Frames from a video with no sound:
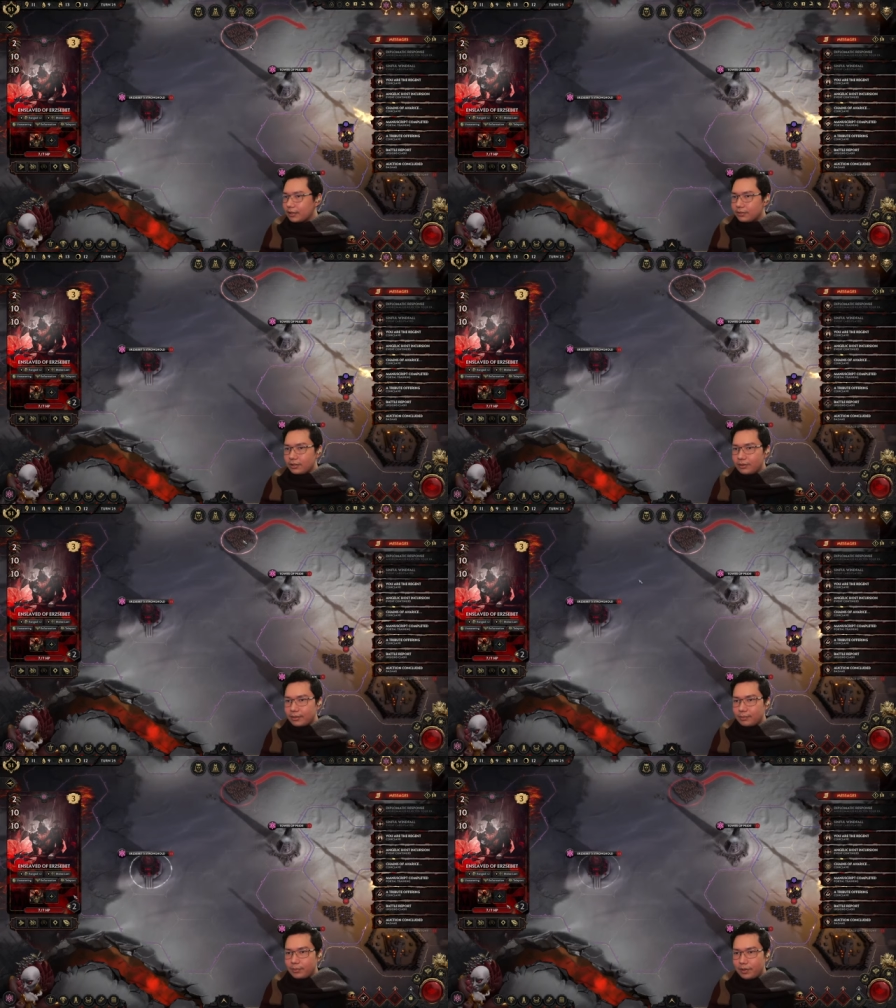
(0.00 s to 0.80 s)
So wait,
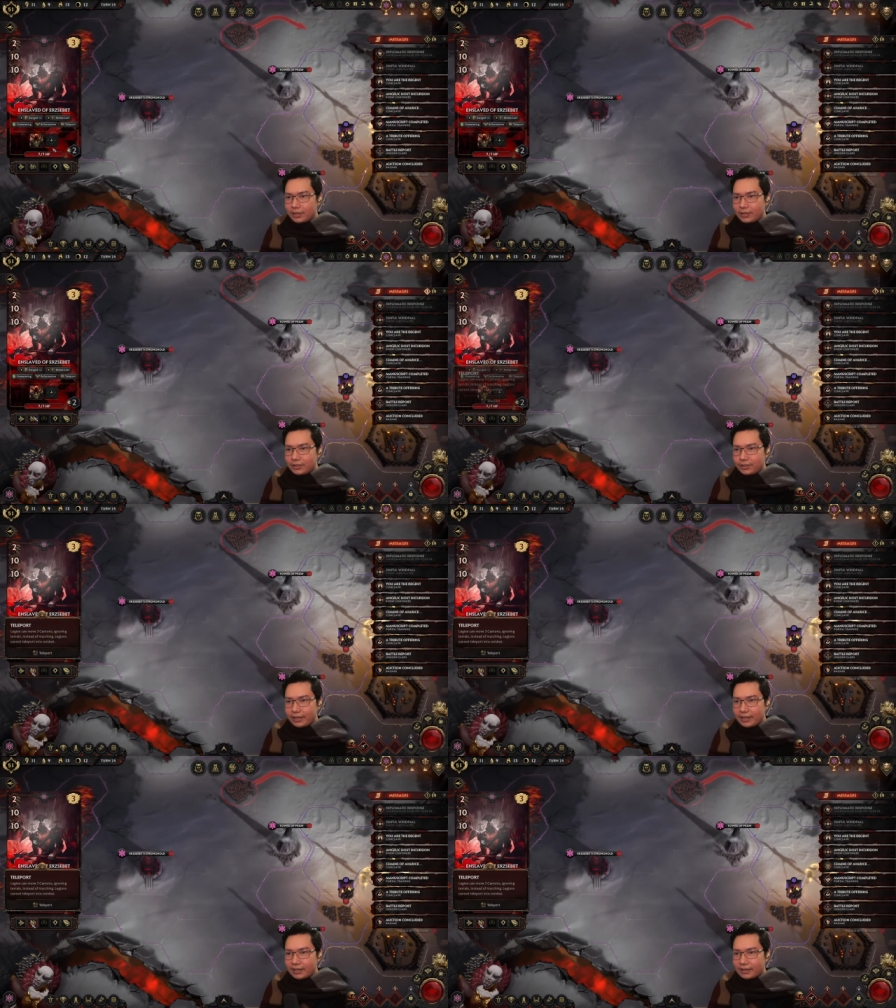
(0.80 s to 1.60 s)
portal
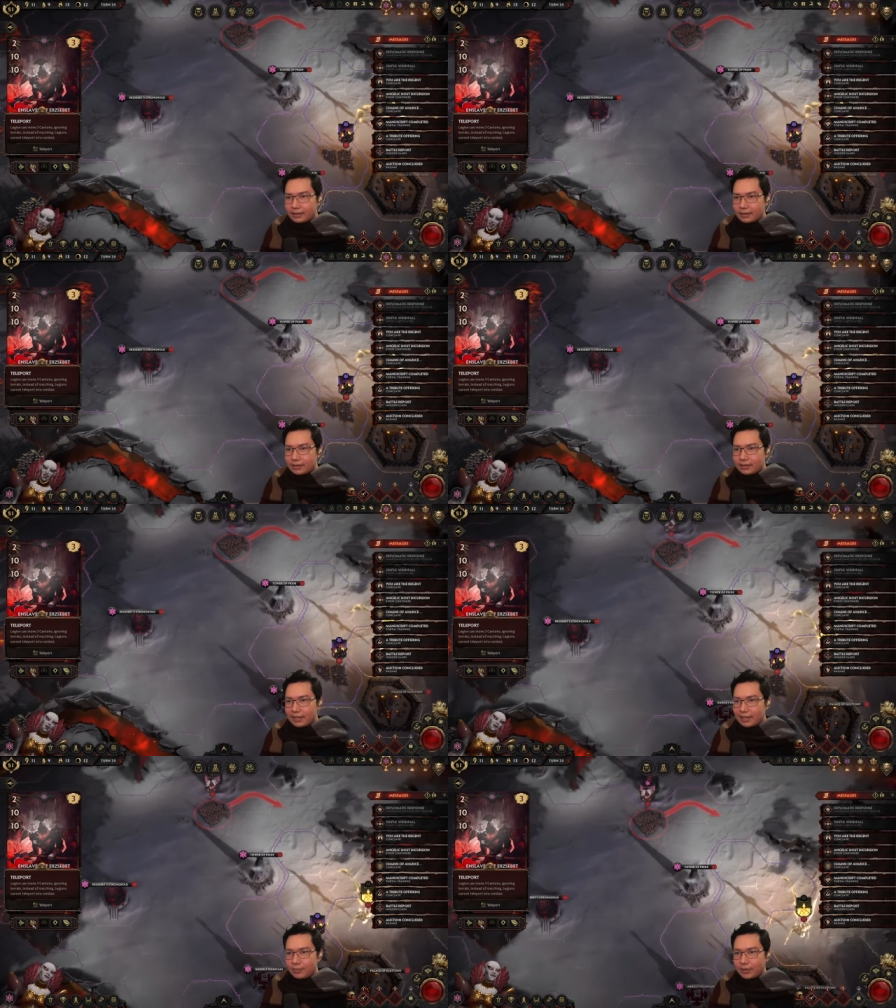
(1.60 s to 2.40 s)
training.
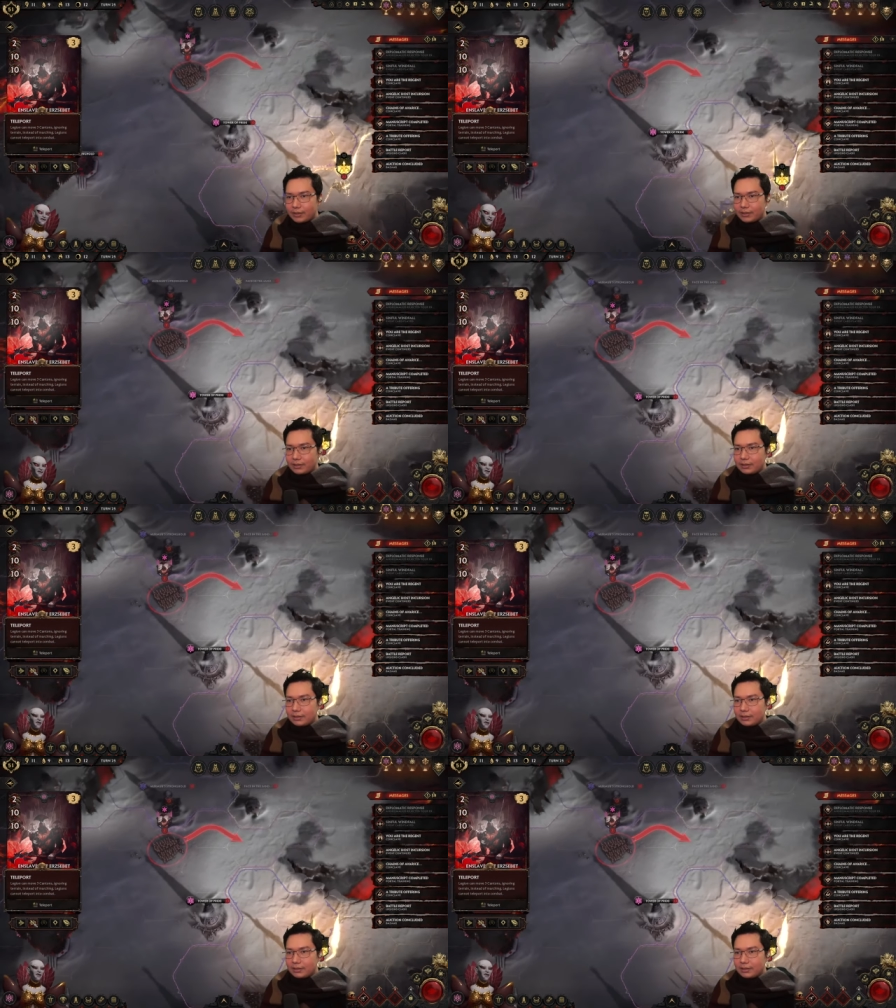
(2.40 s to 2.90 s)
Teleport.